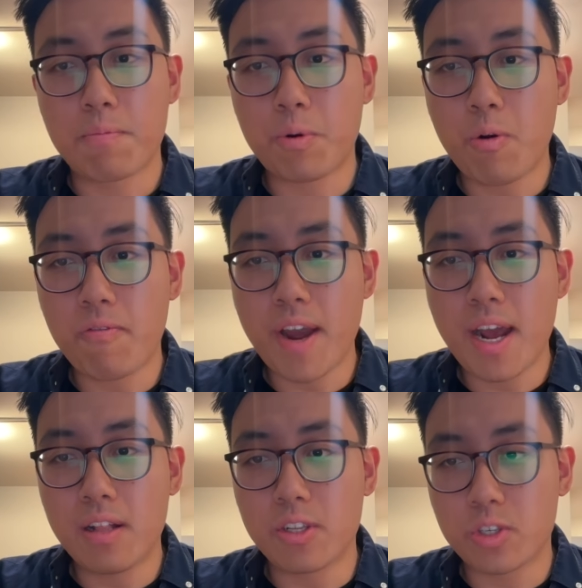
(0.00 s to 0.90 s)

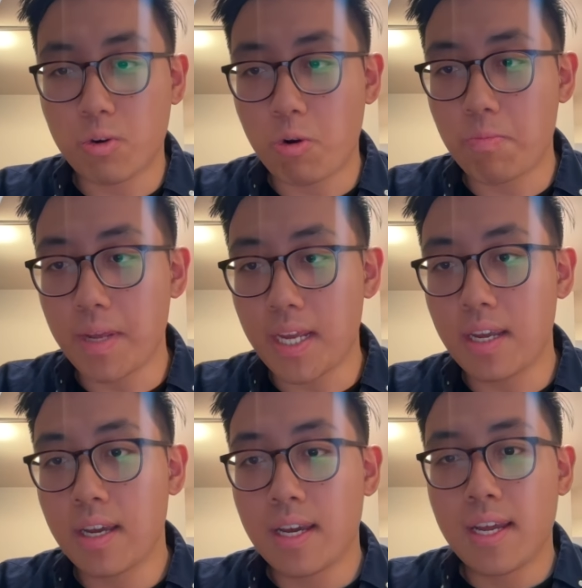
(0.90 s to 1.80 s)
profile and scored me.
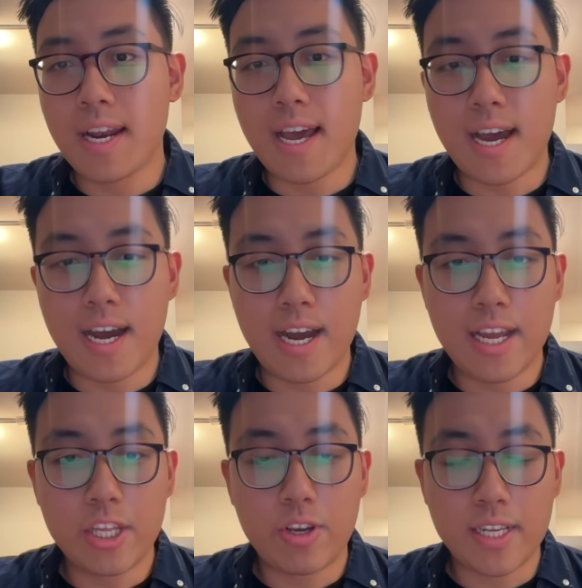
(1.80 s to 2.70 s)

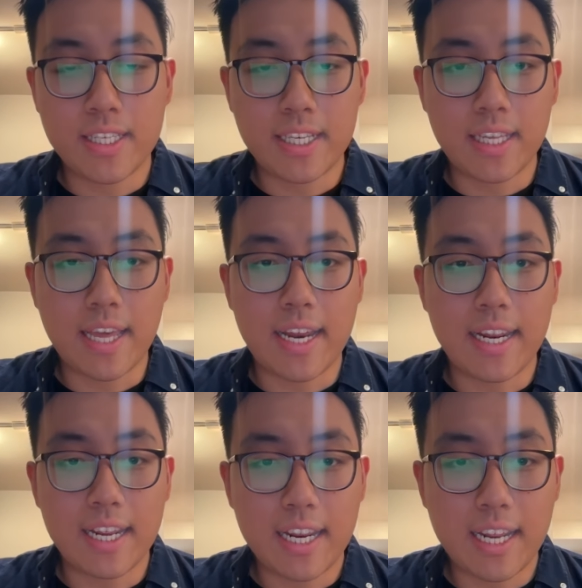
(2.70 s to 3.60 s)
You can see that
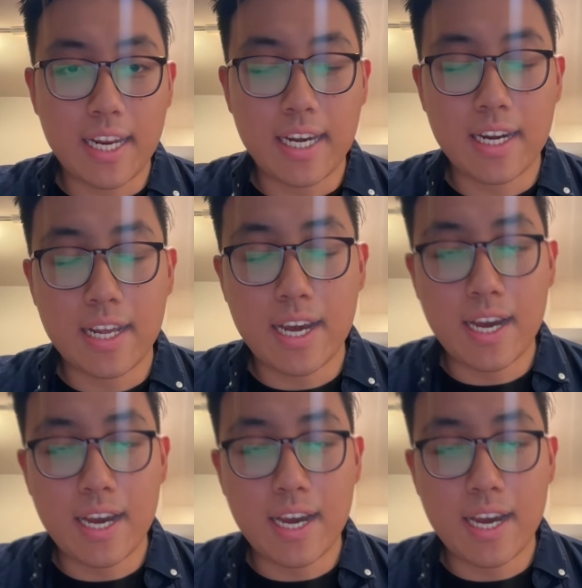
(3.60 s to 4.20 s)
in